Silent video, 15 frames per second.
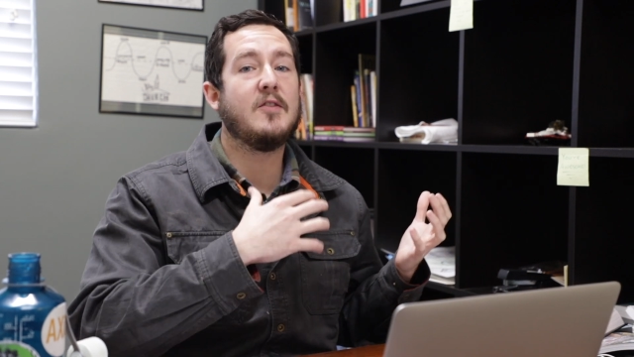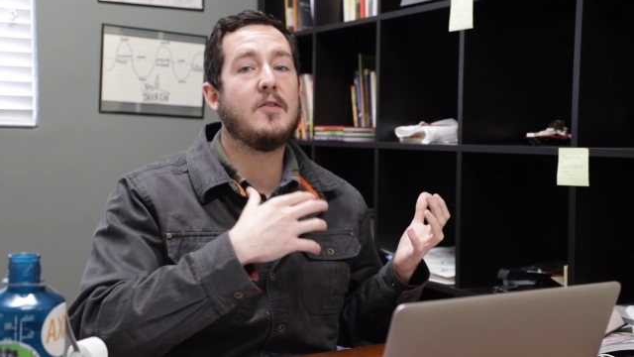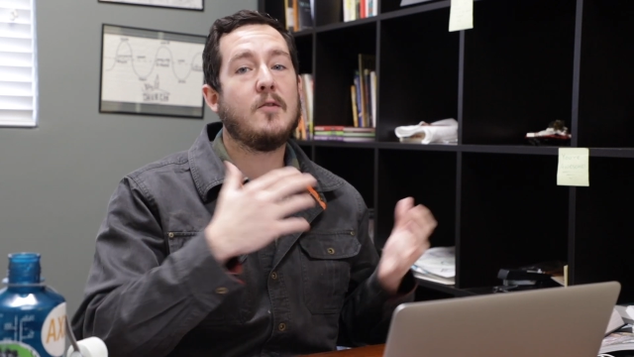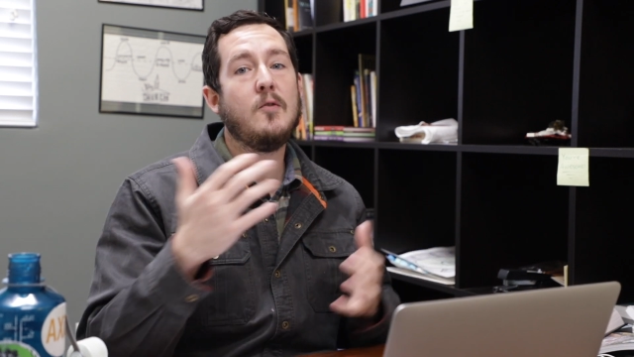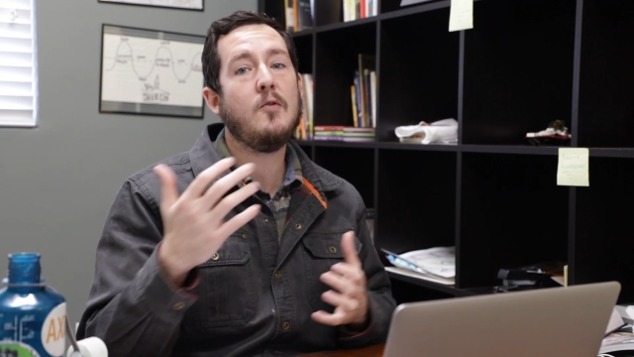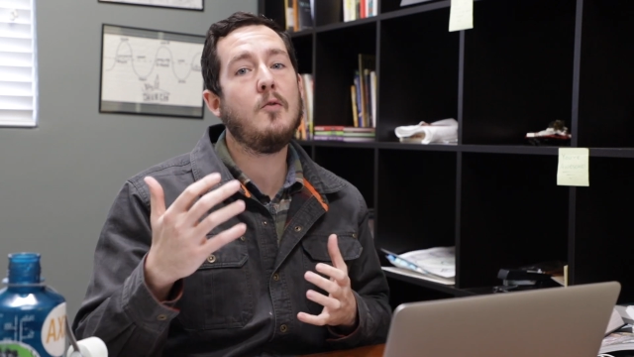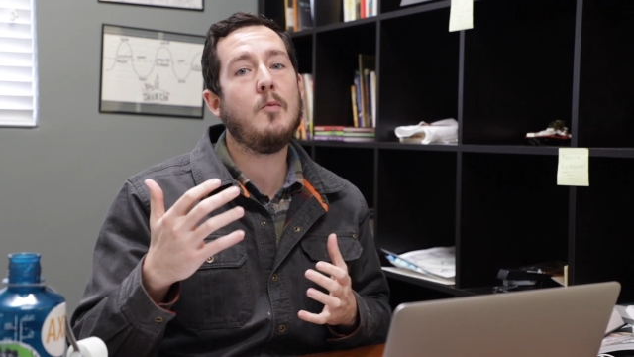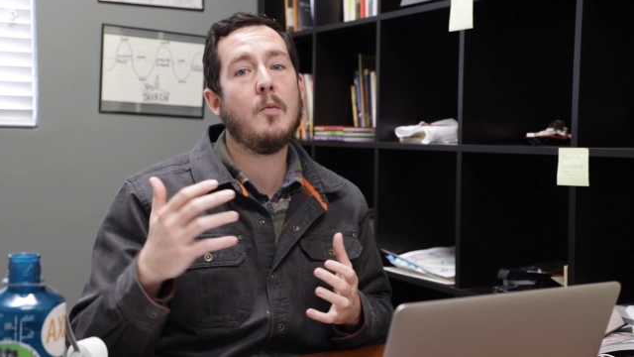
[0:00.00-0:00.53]

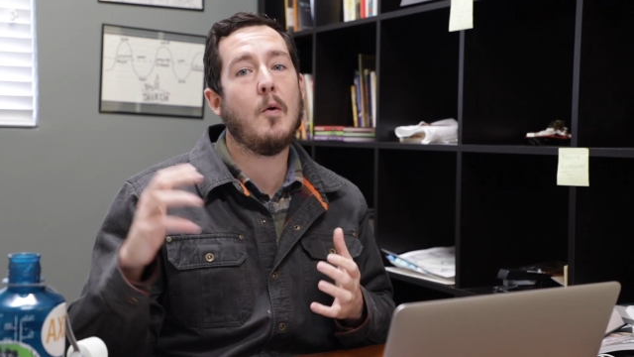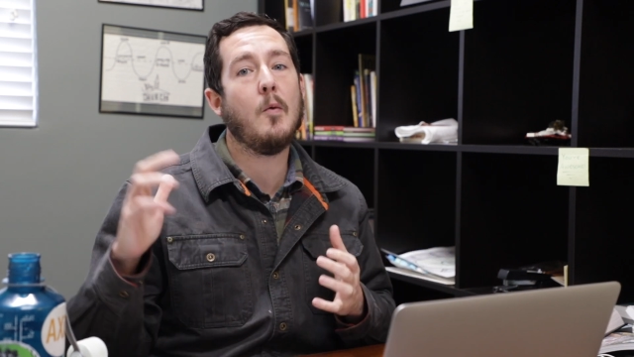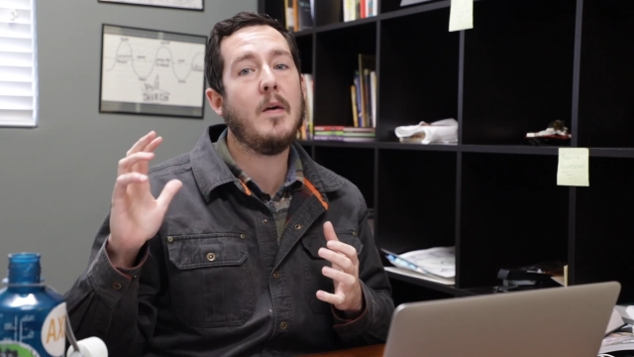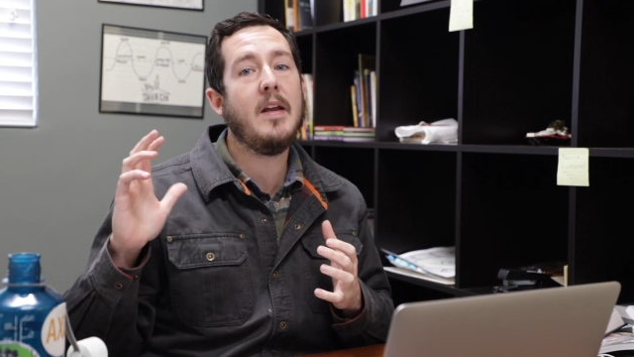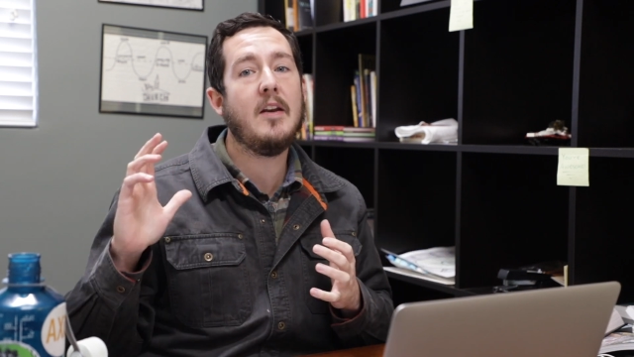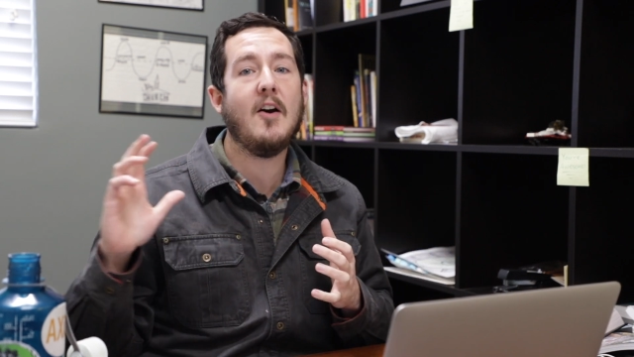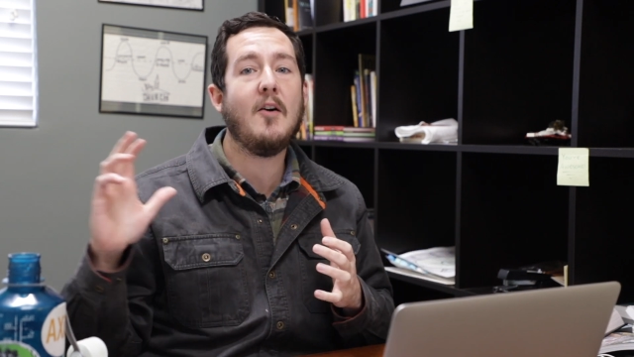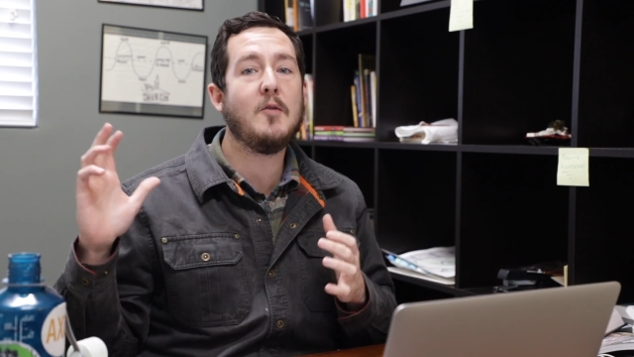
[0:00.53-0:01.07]
assume
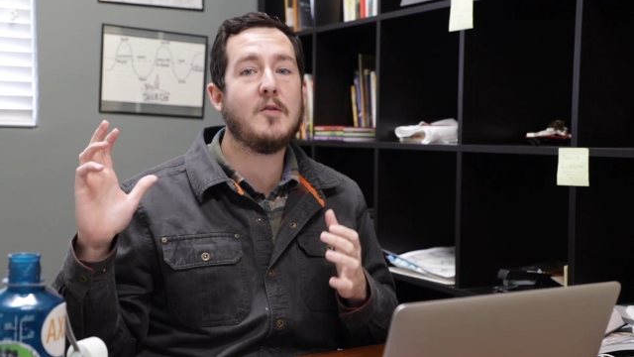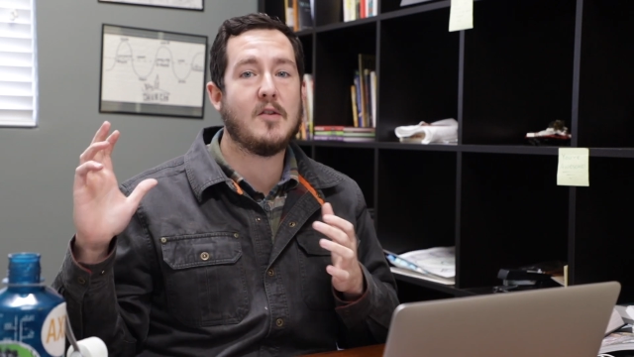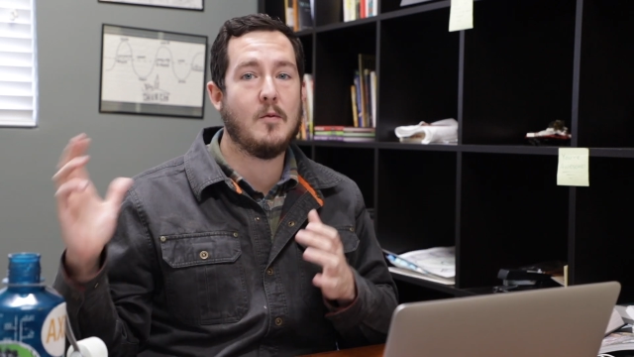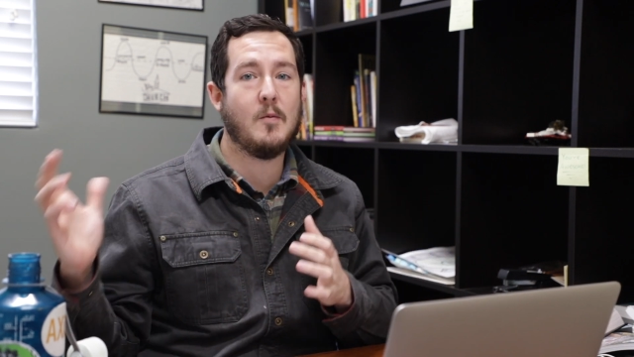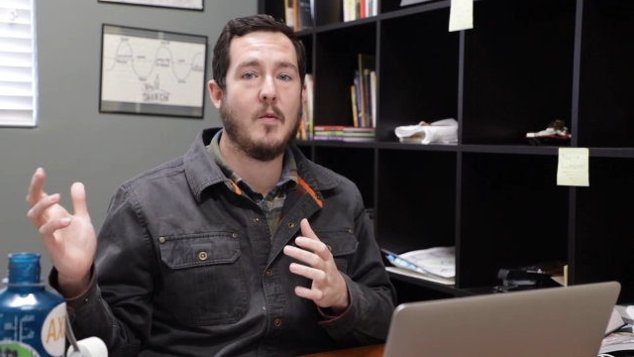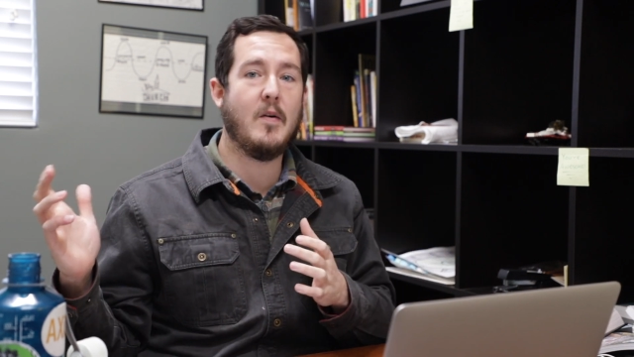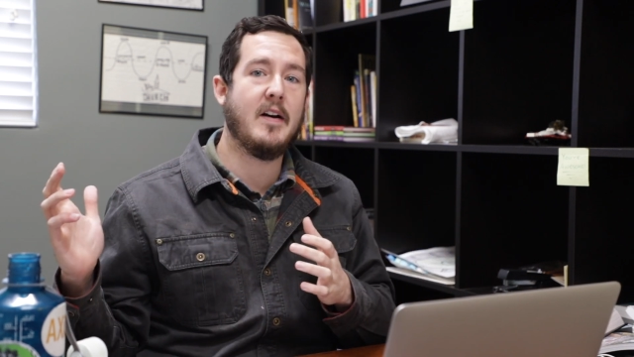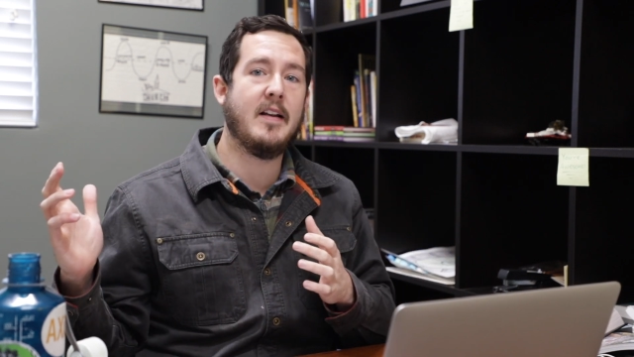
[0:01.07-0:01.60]
we know
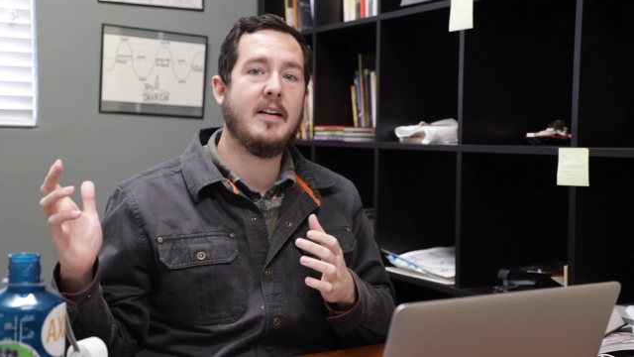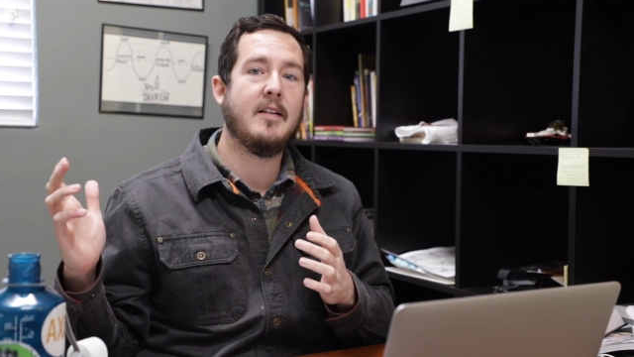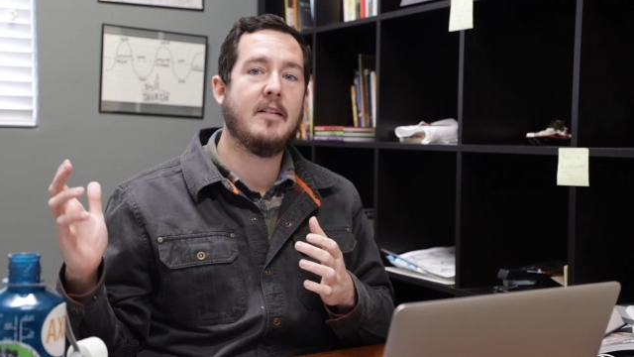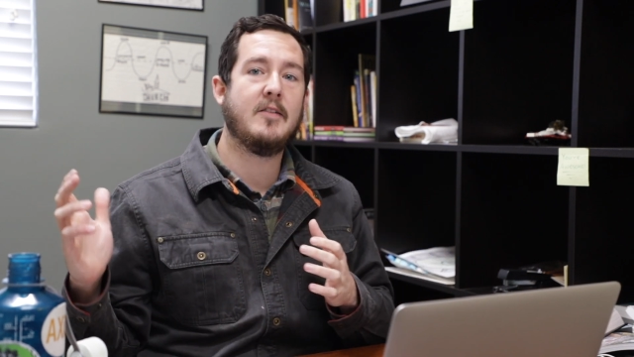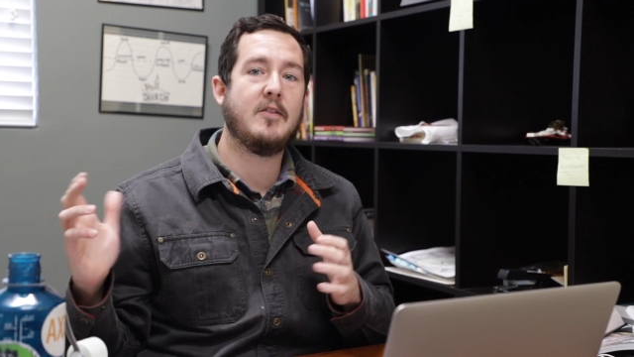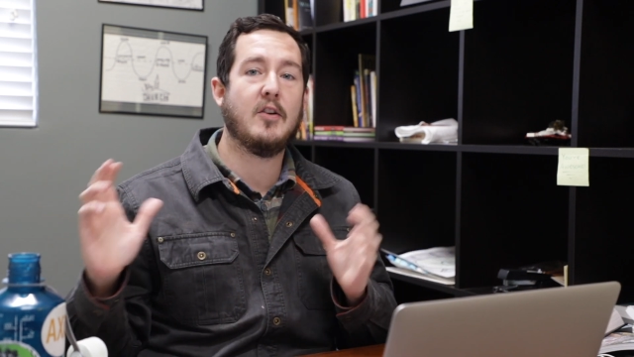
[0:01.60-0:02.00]
someone